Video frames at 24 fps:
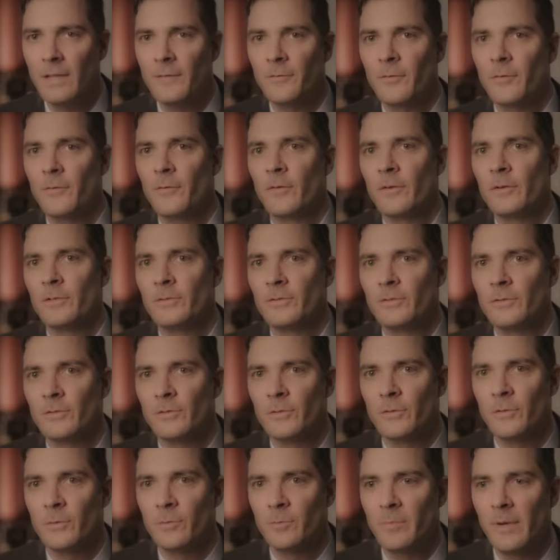lift refers
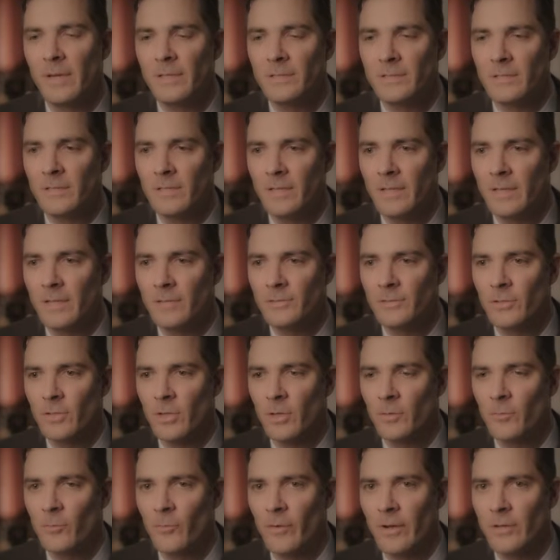to basically a
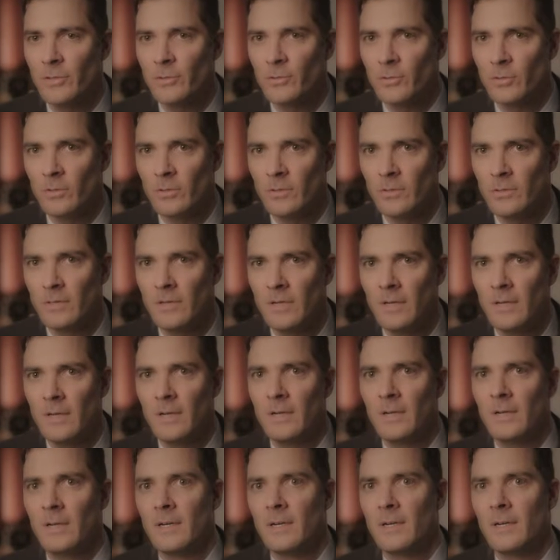circumferential
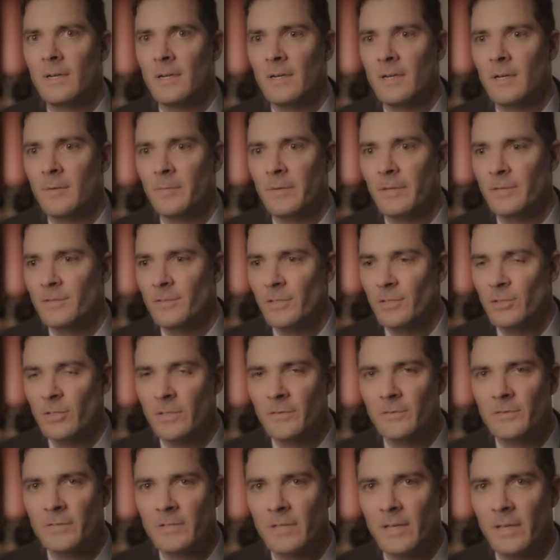
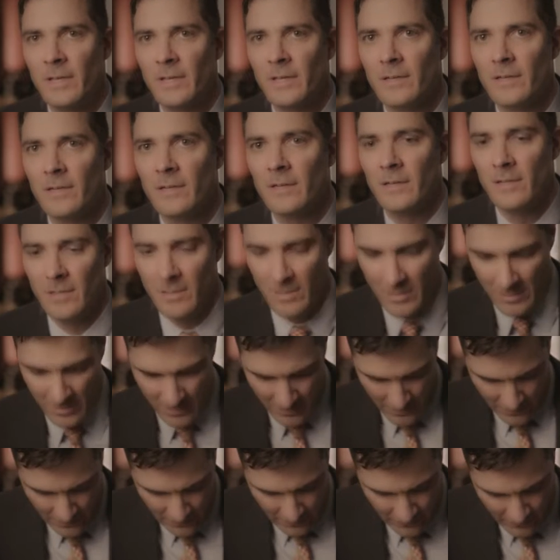excision of skin
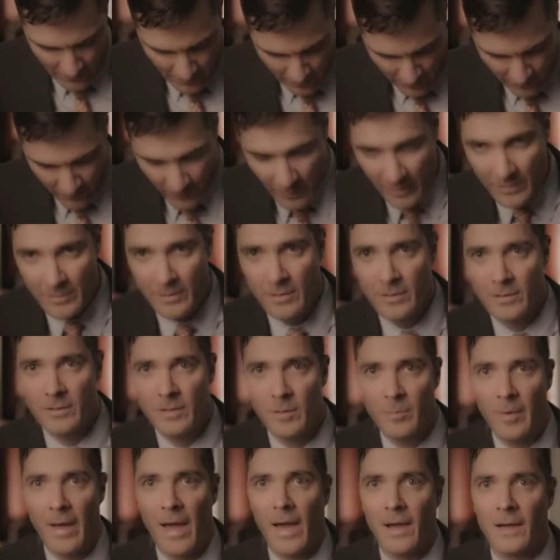from front
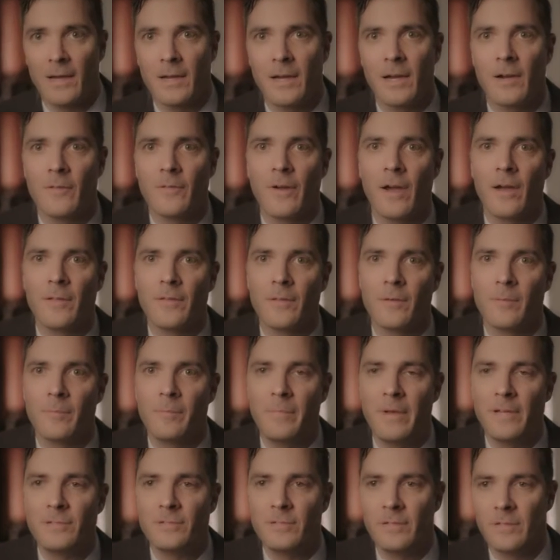to back around
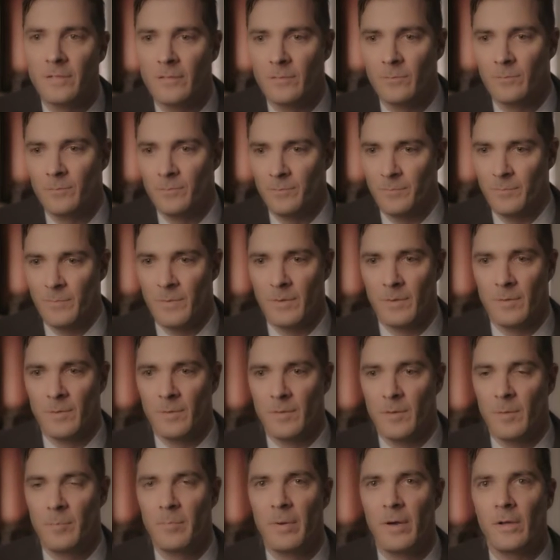basically
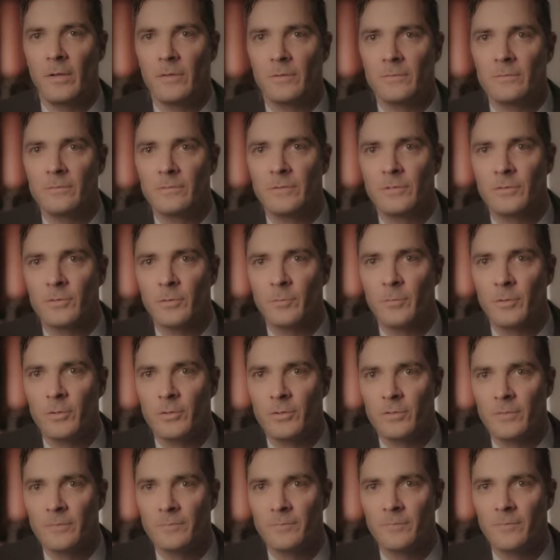the belt
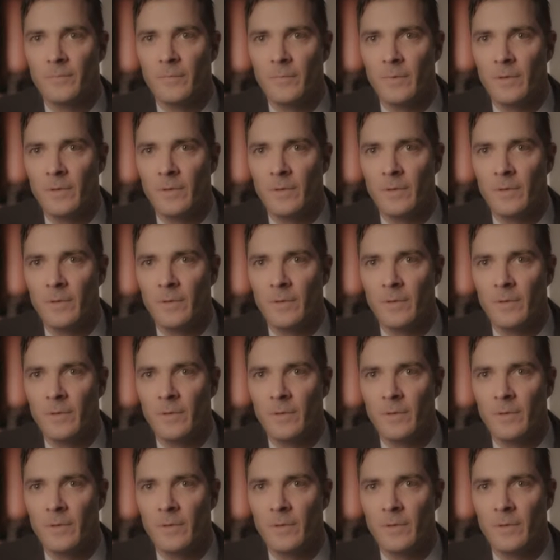distribution